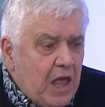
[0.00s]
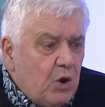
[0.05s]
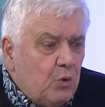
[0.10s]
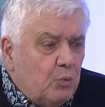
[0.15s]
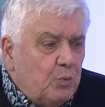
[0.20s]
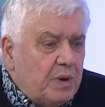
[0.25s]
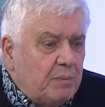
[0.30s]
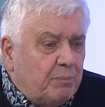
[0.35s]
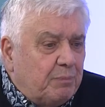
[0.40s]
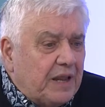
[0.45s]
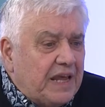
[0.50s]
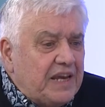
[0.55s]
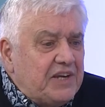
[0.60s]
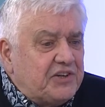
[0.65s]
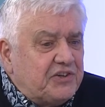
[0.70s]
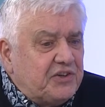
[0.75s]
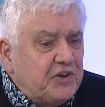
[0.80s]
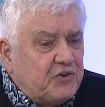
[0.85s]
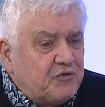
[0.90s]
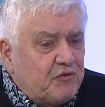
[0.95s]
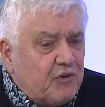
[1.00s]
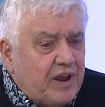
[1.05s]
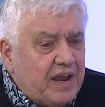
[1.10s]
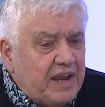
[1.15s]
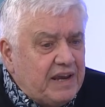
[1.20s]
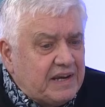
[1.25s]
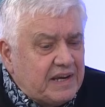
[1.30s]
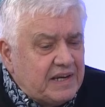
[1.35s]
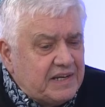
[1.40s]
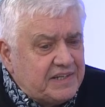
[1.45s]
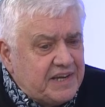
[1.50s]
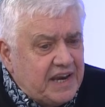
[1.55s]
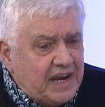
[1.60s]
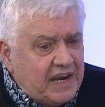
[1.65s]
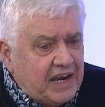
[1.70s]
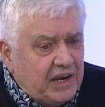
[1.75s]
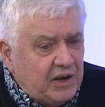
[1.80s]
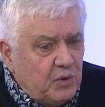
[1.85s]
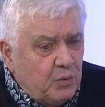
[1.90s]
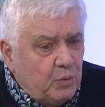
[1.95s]
We place the tray
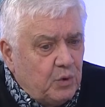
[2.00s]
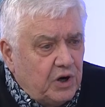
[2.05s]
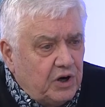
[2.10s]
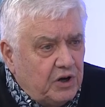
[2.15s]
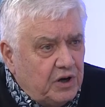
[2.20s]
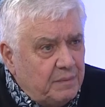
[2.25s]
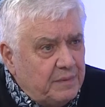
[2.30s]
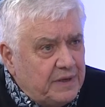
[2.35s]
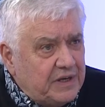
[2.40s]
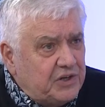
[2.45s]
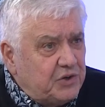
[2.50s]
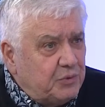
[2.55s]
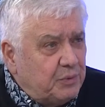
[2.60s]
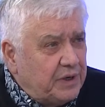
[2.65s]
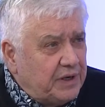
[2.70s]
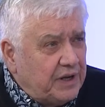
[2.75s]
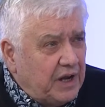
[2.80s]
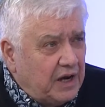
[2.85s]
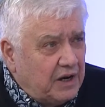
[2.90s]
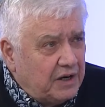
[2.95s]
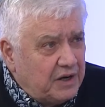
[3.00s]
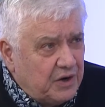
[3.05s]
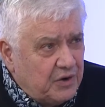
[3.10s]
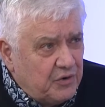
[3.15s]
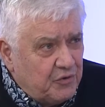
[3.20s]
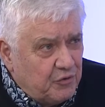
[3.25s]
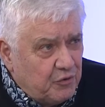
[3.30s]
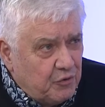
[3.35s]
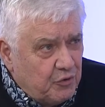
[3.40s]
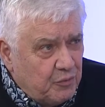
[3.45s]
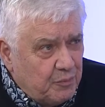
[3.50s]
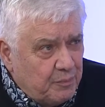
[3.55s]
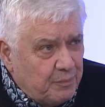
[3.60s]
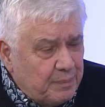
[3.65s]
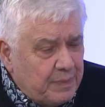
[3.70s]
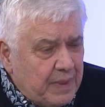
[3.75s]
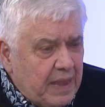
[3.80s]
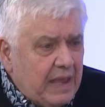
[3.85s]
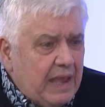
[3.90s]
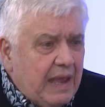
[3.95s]
containing the worm into a darkened room,
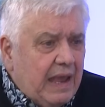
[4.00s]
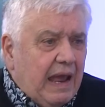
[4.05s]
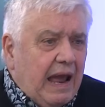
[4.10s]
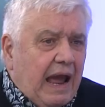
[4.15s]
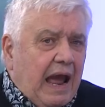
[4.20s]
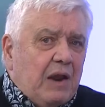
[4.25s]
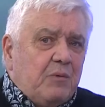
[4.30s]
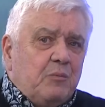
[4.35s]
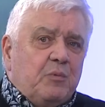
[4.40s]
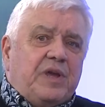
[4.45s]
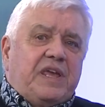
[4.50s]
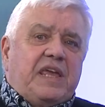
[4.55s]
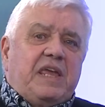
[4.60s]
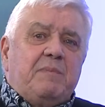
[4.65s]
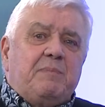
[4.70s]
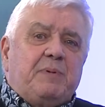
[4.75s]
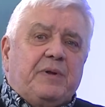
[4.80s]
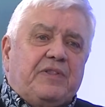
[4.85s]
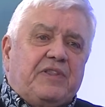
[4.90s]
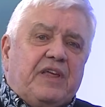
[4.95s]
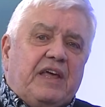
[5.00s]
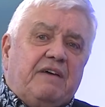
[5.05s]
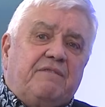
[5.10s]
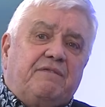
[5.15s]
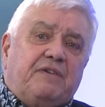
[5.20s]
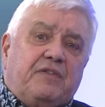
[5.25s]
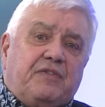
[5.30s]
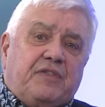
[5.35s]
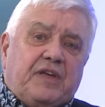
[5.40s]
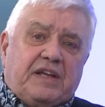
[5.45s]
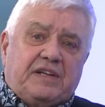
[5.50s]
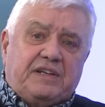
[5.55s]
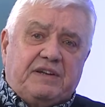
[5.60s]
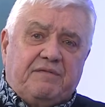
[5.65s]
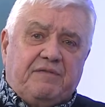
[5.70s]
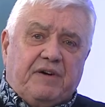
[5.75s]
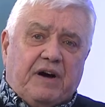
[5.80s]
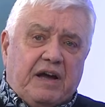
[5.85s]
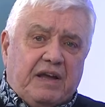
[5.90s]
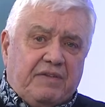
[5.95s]
and we keep it there for
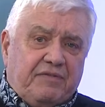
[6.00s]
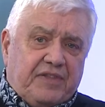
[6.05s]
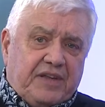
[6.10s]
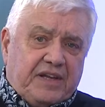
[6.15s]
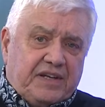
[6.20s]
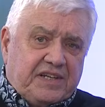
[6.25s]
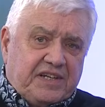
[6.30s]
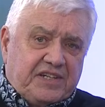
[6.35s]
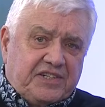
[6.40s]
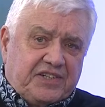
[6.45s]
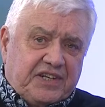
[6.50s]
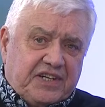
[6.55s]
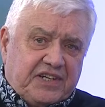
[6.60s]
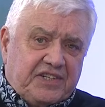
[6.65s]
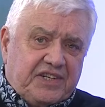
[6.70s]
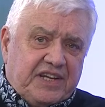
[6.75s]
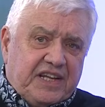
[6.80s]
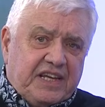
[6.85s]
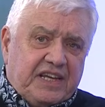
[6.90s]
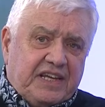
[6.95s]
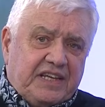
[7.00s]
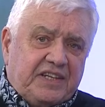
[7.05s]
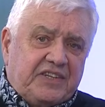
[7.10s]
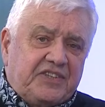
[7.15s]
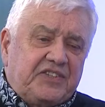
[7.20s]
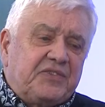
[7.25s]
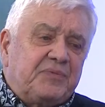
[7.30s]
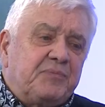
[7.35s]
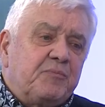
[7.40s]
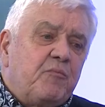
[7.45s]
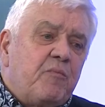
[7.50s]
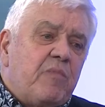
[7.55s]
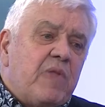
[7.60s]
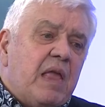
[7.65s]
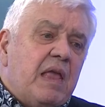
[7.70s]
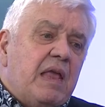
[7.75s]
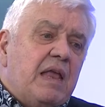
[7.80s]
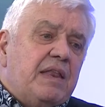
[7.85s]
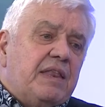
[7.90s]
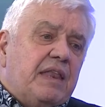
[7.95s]
35, 36 days.
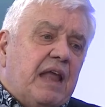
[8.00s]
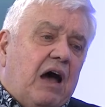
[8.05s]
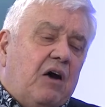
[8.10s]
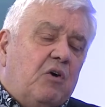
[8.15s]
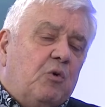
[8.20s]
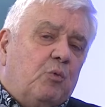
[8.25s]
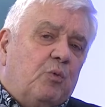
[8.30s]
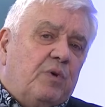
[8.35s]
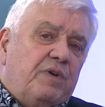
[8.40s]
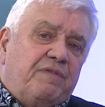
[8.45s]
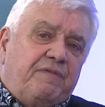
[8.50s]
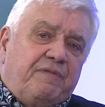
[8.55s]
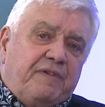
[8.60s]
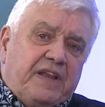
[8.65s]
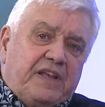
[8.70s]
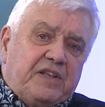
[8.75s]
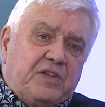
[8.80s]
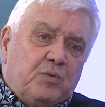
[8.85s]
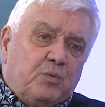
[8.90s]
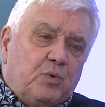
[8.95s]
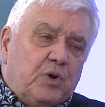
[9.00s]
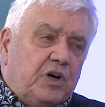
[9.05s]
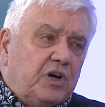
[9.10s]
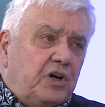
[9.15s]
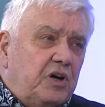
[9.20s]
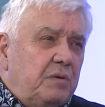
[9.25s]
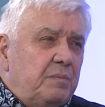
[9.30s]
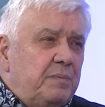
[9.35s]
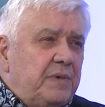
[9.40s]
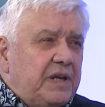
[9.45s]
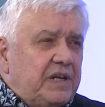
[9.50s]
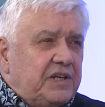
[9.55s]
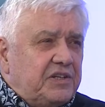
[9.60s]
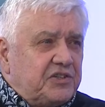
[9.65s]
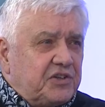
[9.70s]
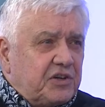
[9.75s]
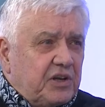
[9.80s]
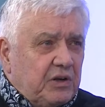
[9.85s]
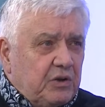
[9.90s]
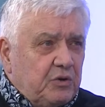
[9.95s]
Now, we feed the worm
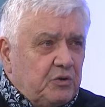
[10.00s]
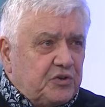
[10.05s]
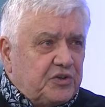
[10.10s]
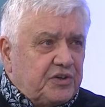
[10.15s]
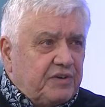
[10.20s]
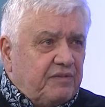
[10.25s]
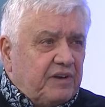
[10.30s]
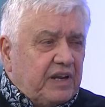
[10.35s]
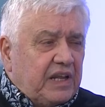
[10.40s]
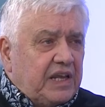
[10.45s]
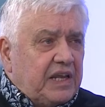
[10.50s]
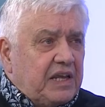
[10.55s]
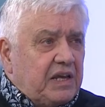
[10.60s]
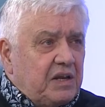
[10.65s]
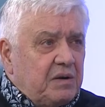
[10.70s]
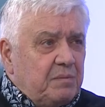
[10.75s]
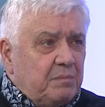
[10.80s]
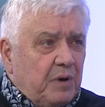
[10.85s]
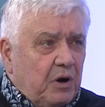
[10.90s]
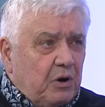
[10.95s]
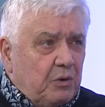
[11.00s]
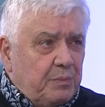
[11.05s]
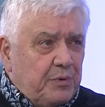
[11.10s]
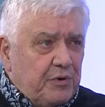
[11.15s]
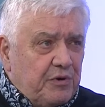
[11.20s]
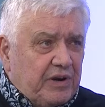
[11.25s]
exclusively in mulberry